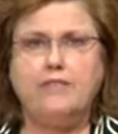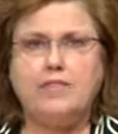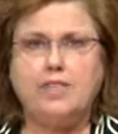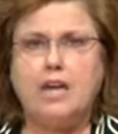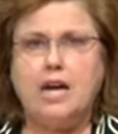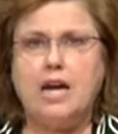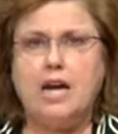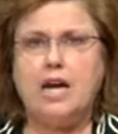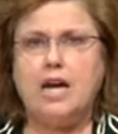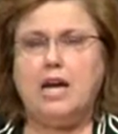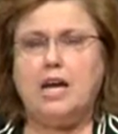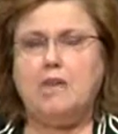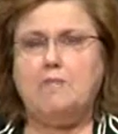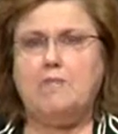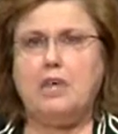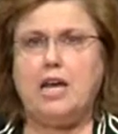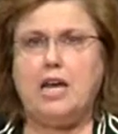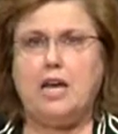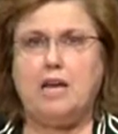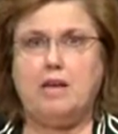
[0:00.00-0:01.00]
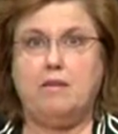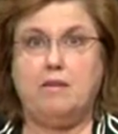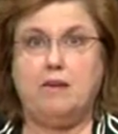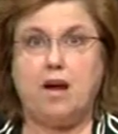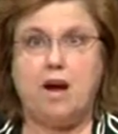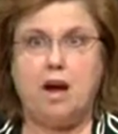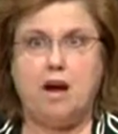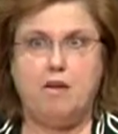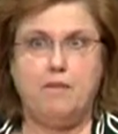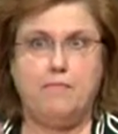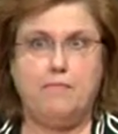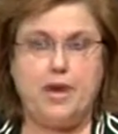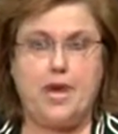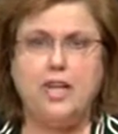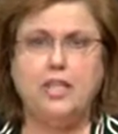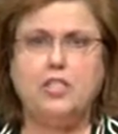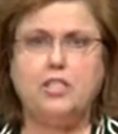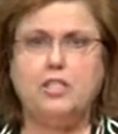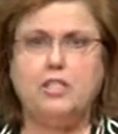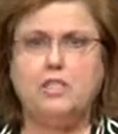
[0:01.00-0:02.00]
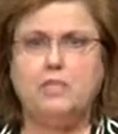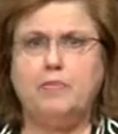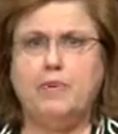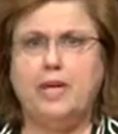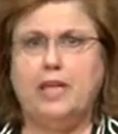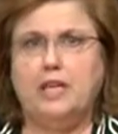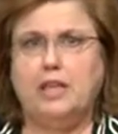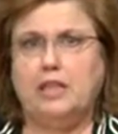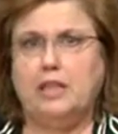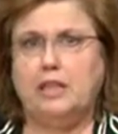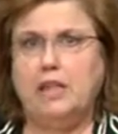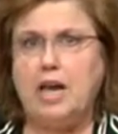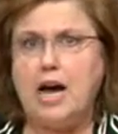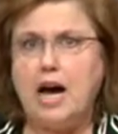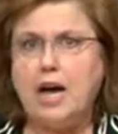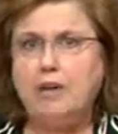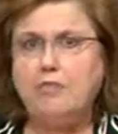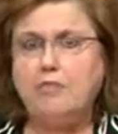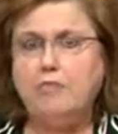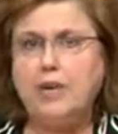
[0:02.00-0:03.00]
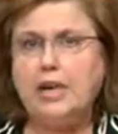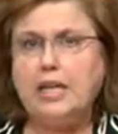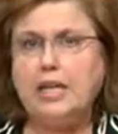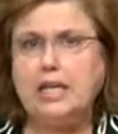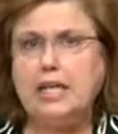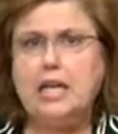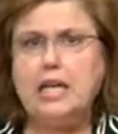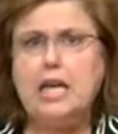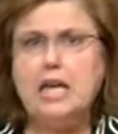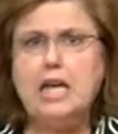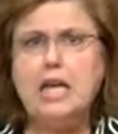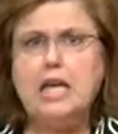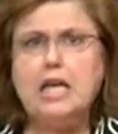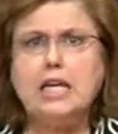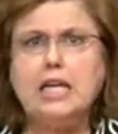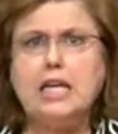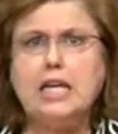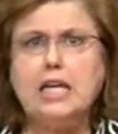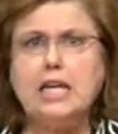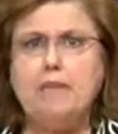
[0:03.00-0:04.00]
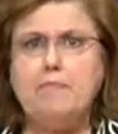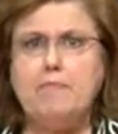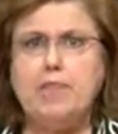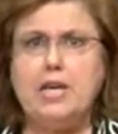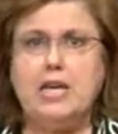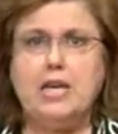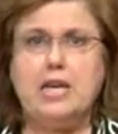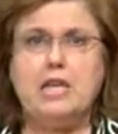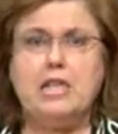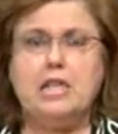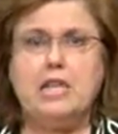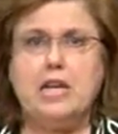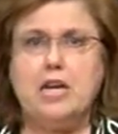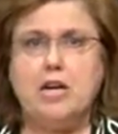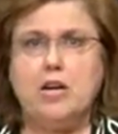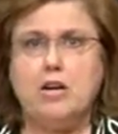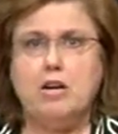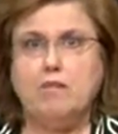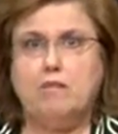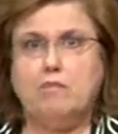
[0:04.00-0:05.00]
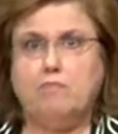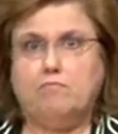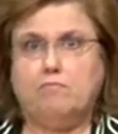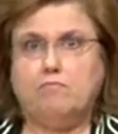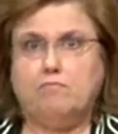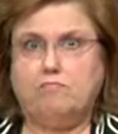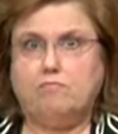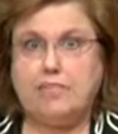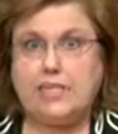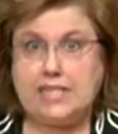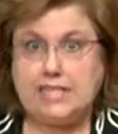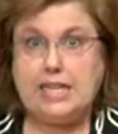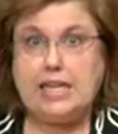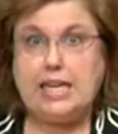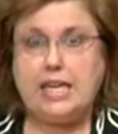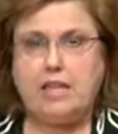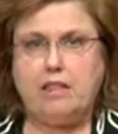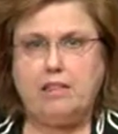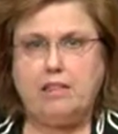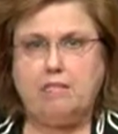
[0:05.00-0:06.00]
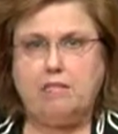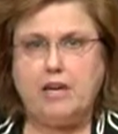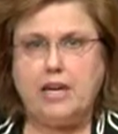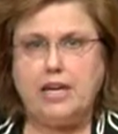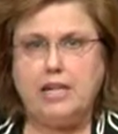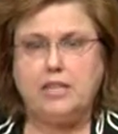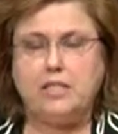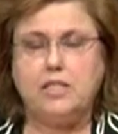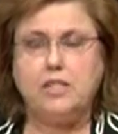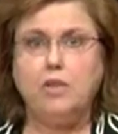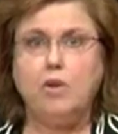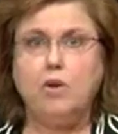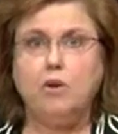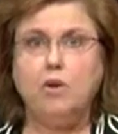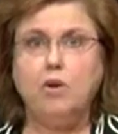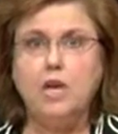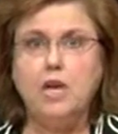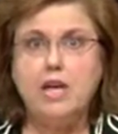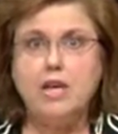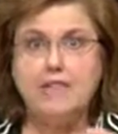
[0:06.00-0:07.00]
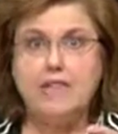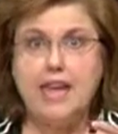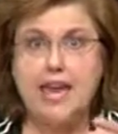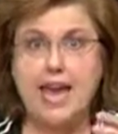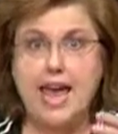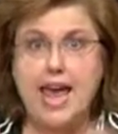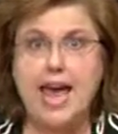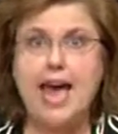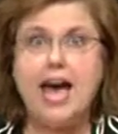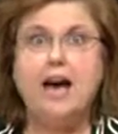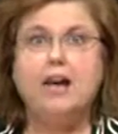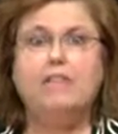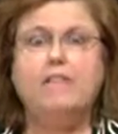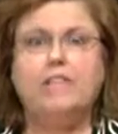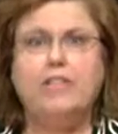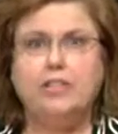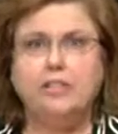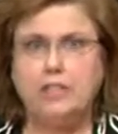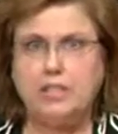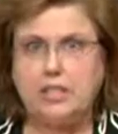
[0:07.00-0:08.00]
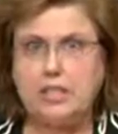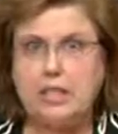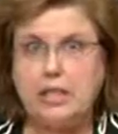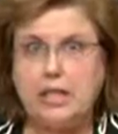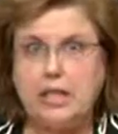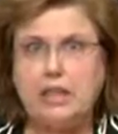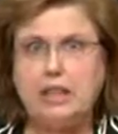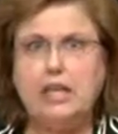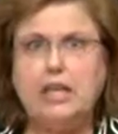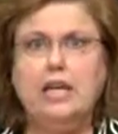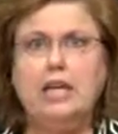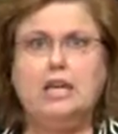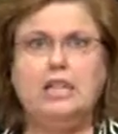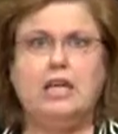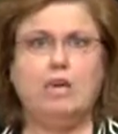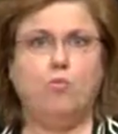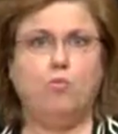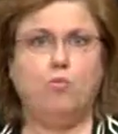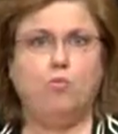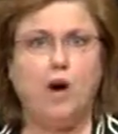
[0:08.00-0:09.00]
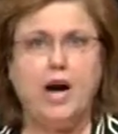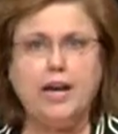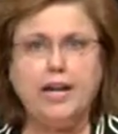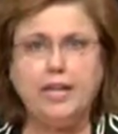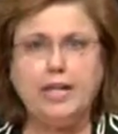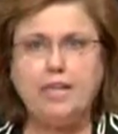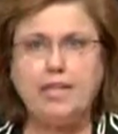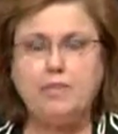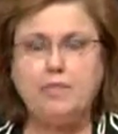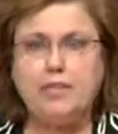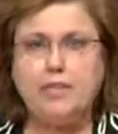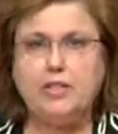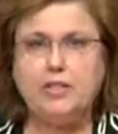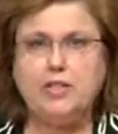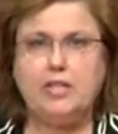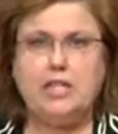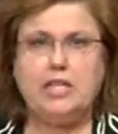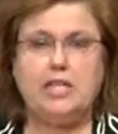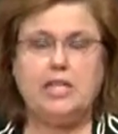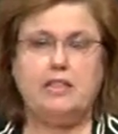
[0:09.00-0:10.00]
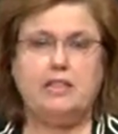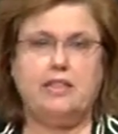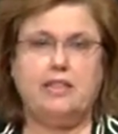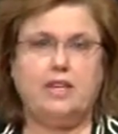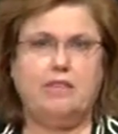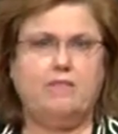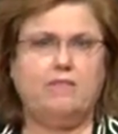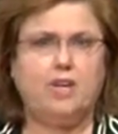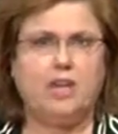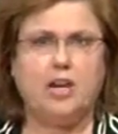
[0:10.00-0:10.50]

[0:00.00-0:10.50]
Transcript: time, and our patients spend a lot of money keeping their teeth, right? So they have their teeth, they want to keep their teeth. They've